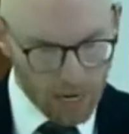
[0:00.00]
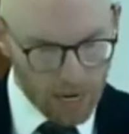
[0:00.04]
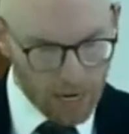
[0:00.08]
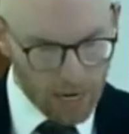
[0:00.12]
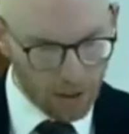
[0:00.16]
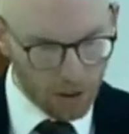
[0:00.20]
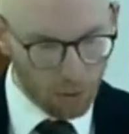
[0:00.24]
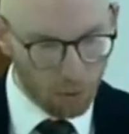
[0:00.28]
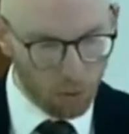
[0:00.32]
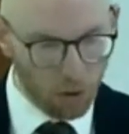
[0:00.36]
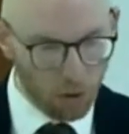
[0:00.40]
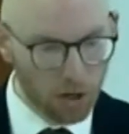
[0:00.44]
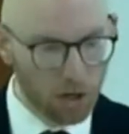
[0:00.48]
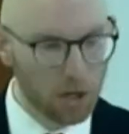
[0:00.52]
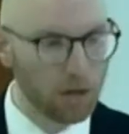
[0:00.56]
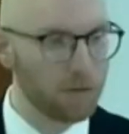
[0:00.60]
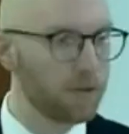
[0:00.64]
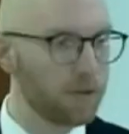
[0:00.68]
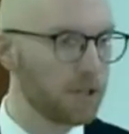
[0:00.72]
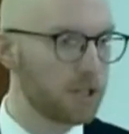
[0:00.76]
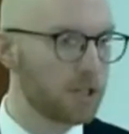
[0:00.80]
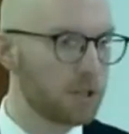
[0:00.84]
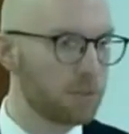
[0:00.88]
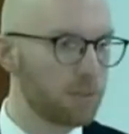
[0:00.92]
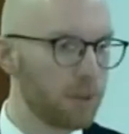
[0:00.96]
and the work
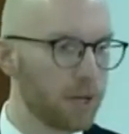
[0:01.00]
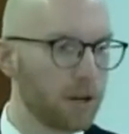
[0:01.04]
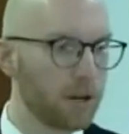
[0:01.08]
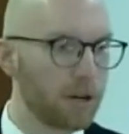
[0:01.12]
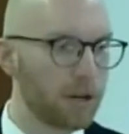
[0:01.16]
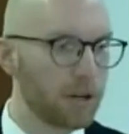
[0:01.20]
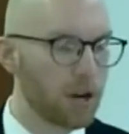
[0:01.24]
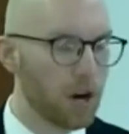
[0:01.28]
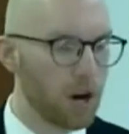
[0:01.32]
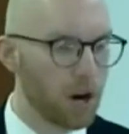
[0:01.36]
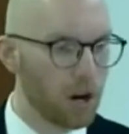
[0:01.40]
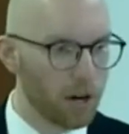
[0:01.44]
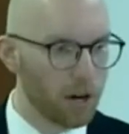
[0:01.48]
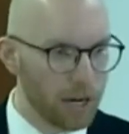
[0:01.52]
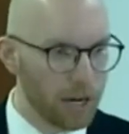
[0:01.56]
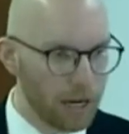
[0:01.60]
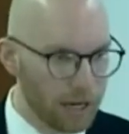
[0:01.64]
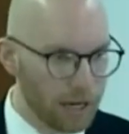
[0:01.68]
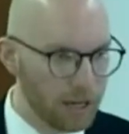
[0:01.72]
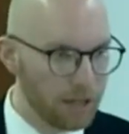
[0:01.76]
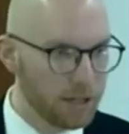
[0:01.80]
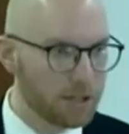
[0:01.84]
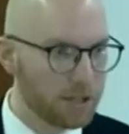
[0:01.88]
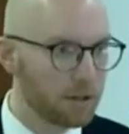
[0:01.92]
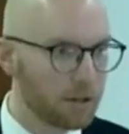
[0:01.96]
of the Spirit are
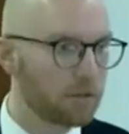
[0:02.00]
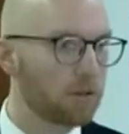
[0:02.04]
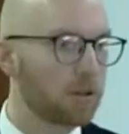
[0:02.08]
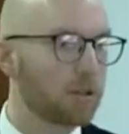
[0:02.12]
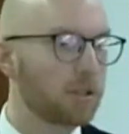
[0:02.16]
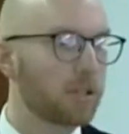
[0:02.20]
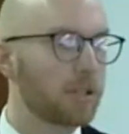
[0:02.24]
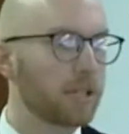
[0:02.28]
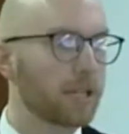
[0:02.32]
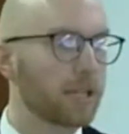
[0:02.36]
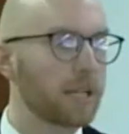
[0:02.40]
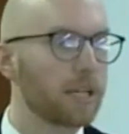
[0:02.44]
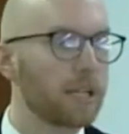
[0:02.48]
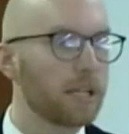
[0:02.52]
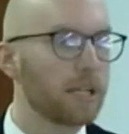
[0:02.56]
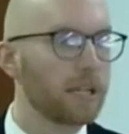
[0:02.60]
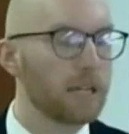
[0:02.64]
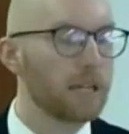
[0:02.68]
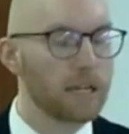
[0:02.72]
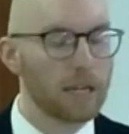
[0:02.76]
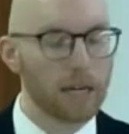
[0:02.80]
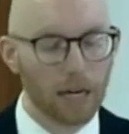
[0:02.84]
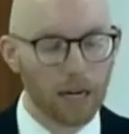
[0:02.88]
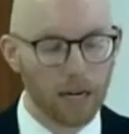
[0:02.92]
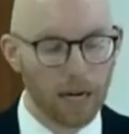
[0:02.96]
integrally
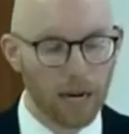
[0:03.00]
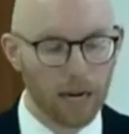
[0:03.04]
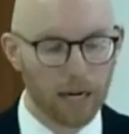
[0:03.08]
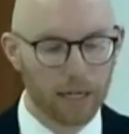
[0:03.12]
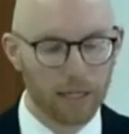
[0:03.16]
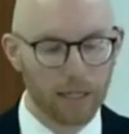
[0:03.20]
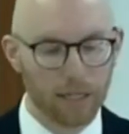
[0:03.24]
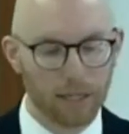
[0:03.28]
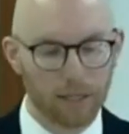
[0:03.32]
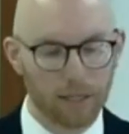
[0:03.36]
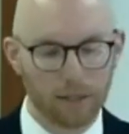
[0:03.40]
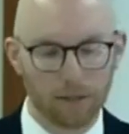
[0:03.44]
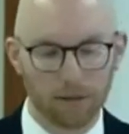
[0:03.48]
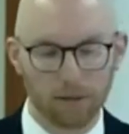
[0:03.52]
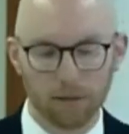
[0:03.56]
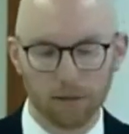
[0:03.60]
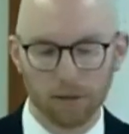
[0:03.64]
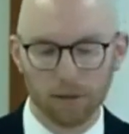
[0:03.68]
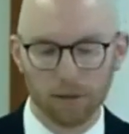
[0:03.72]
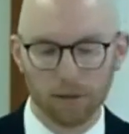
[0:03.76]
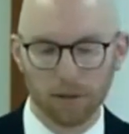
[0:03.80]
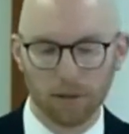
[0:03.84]
connected.